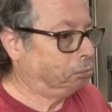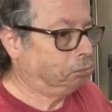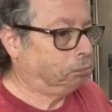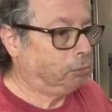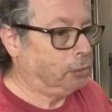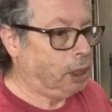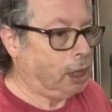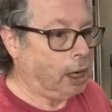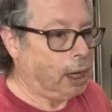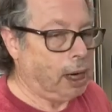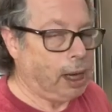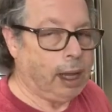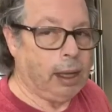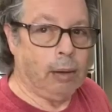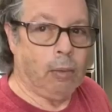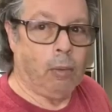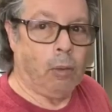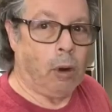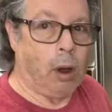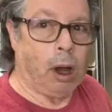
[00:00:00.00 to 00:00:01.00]
All right,
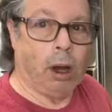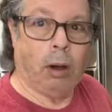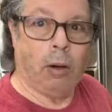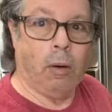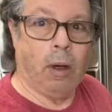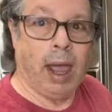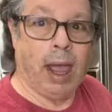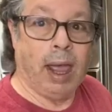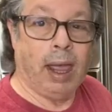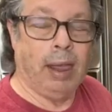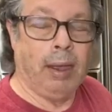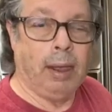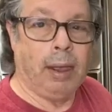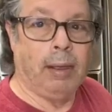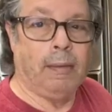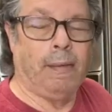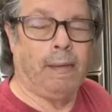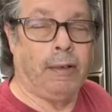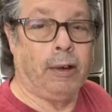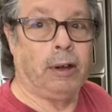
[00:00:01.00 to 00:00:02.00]
walk away.
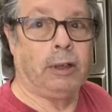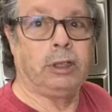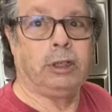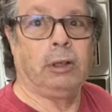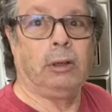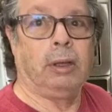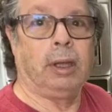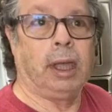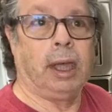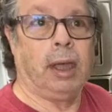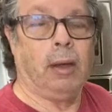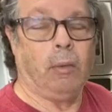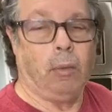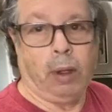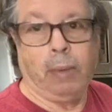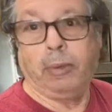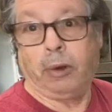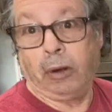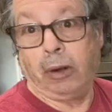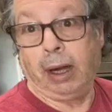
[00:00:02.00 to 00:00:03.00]
First you'll get
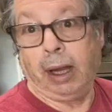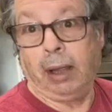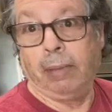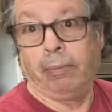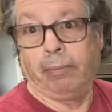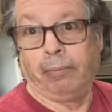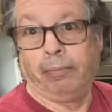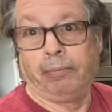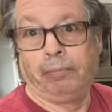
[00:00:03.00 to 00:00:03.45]
whipped cream,